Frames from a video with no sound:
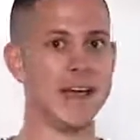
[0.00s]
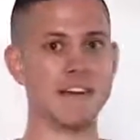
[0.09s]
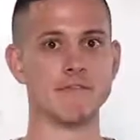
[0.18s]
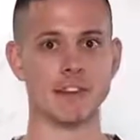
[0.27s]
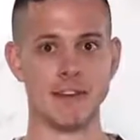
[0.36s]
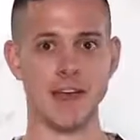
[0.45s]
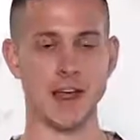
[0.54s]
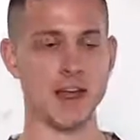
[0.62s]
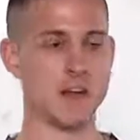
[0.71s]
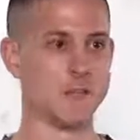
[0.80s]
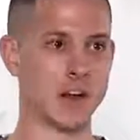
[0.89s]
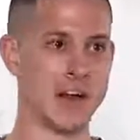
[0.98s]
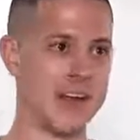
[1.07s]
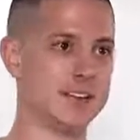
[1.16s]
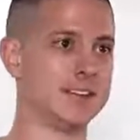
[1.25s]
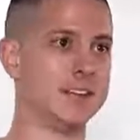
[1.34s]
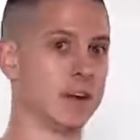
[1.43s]
every day for
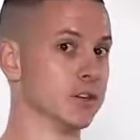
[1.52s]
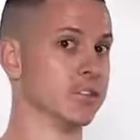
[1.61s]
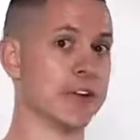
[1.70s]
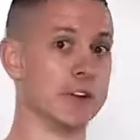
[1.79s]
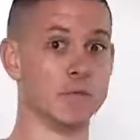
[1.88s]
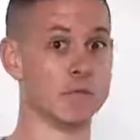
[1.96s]
18 hours a day,